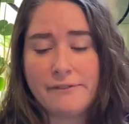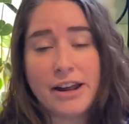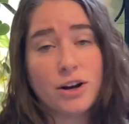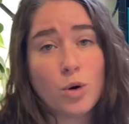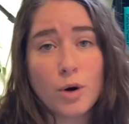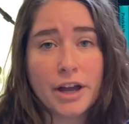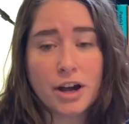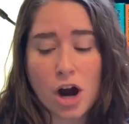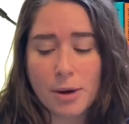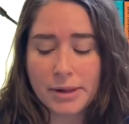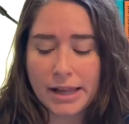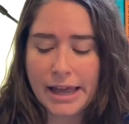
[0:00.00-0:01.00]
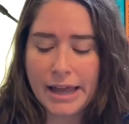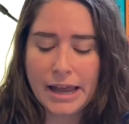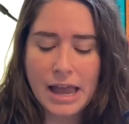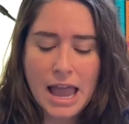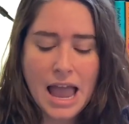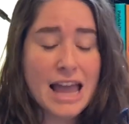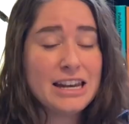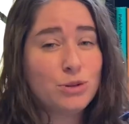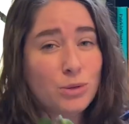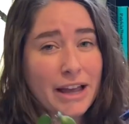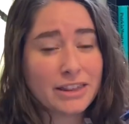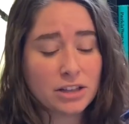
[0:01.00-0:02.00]
find a Hoya Caramay and you
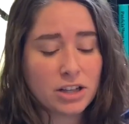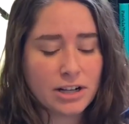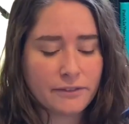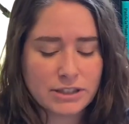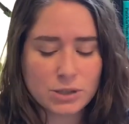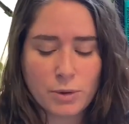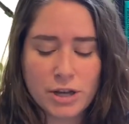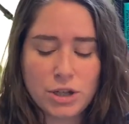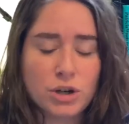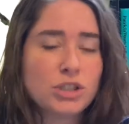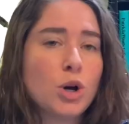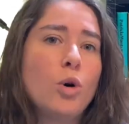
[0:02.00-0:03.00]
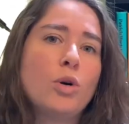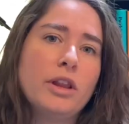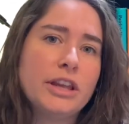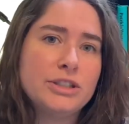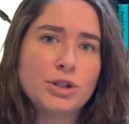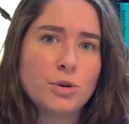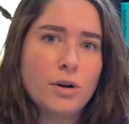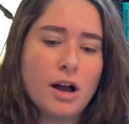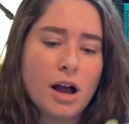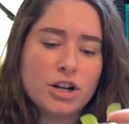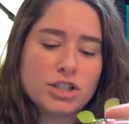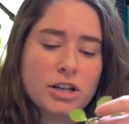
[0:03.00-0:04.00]
like the look of this one, you could totally do a
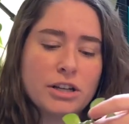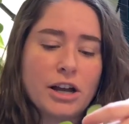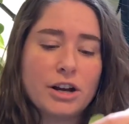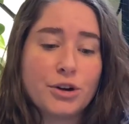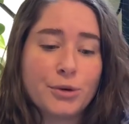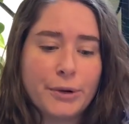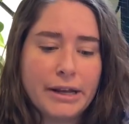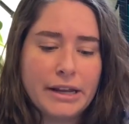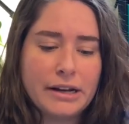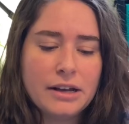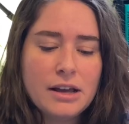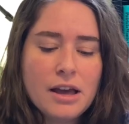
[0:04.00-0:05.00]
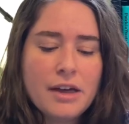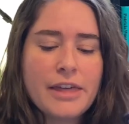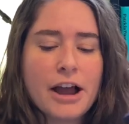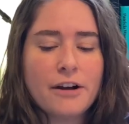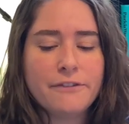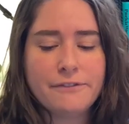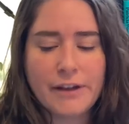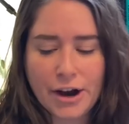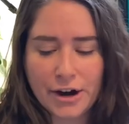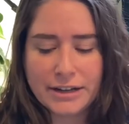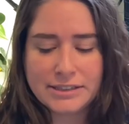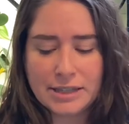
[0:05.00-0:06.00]
Heshkaliana green. They are
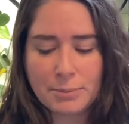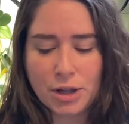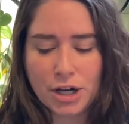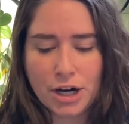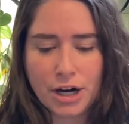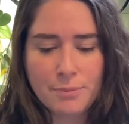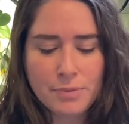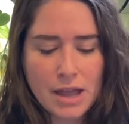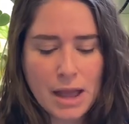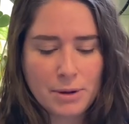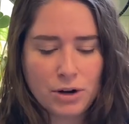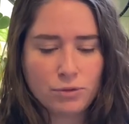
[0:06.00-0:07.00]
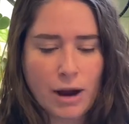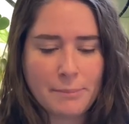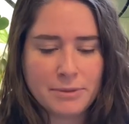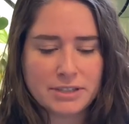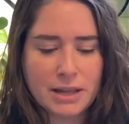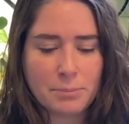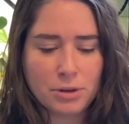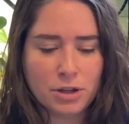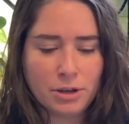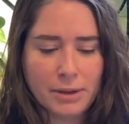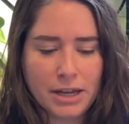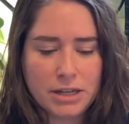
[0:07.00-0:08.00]
very similar. I'm going to wrap this up a
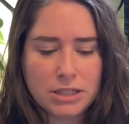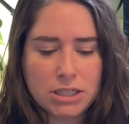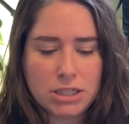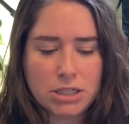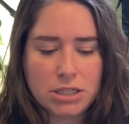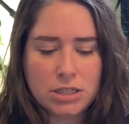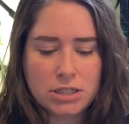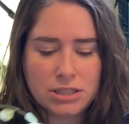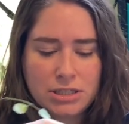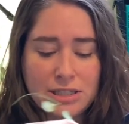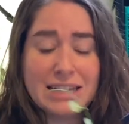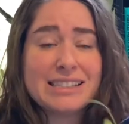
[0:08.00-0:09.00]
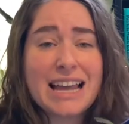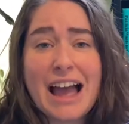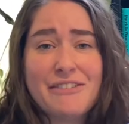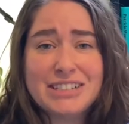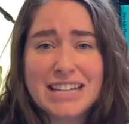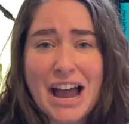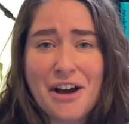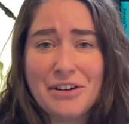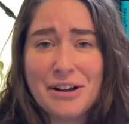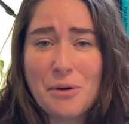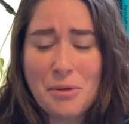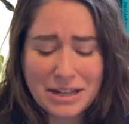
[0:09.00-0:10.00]
little bit. Since I have it down,
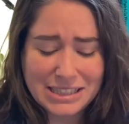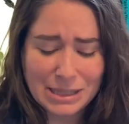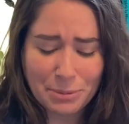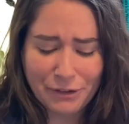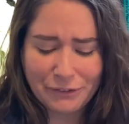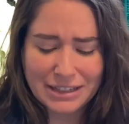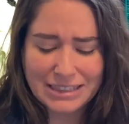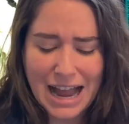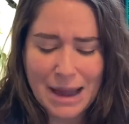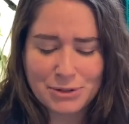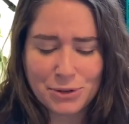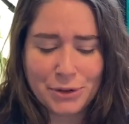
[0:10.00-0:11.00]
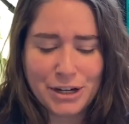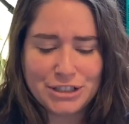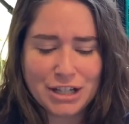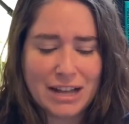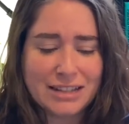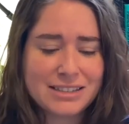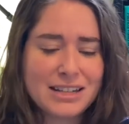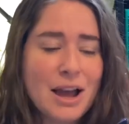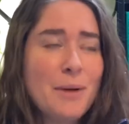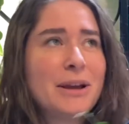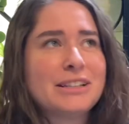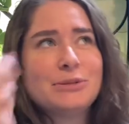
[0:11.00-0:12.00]
it's the perfect time to readjust
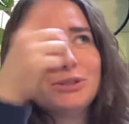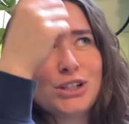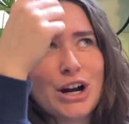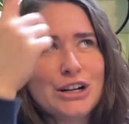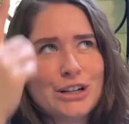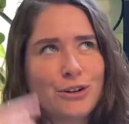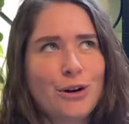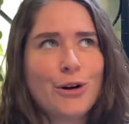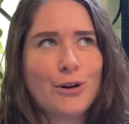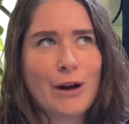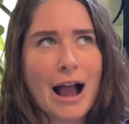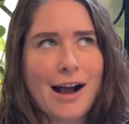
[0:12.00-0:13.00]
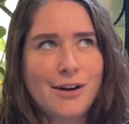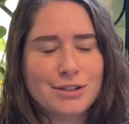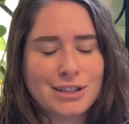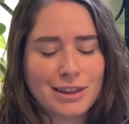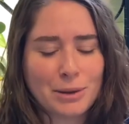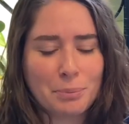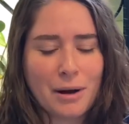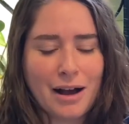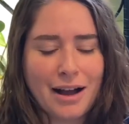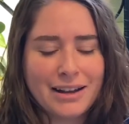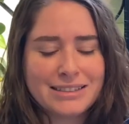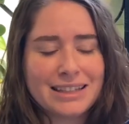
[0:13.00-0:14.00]
because it was starting to grow around the
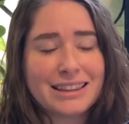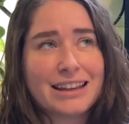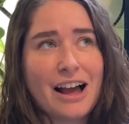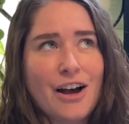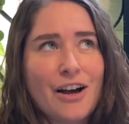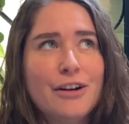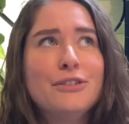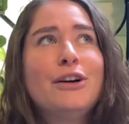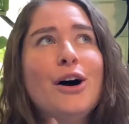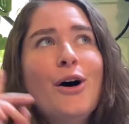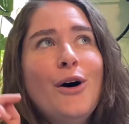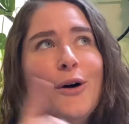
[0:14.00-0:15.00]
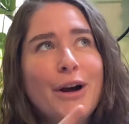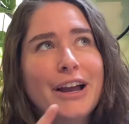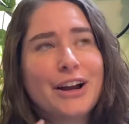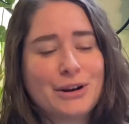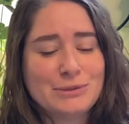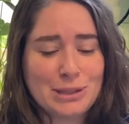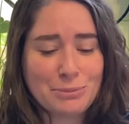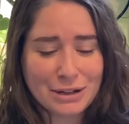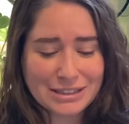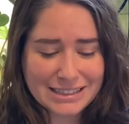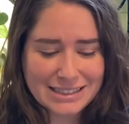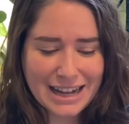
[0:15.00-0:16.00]
pot of Hoya Crimson
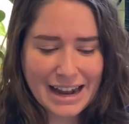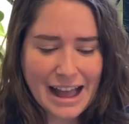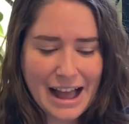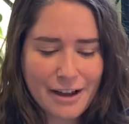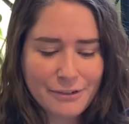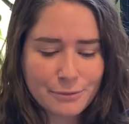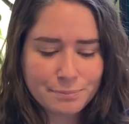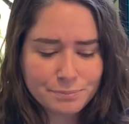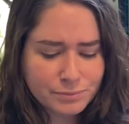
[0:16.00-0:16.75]
Princess that I have.